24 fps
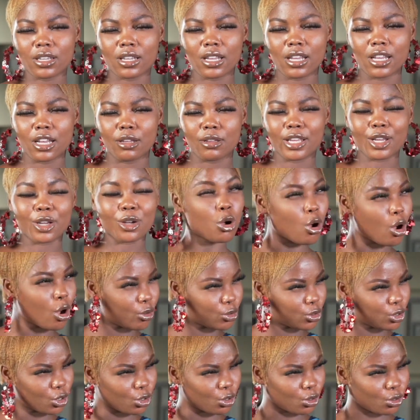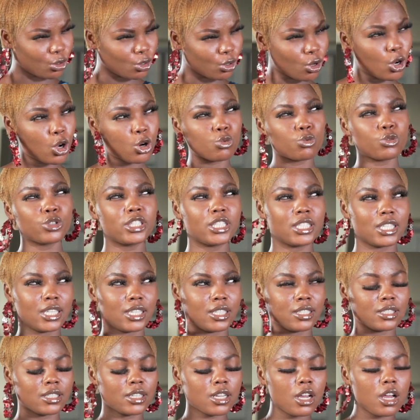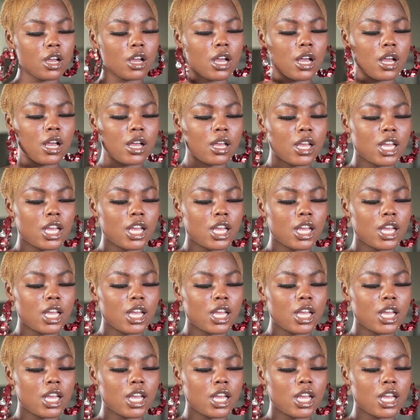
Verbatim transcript: uh, a culture or okay. routine, okay.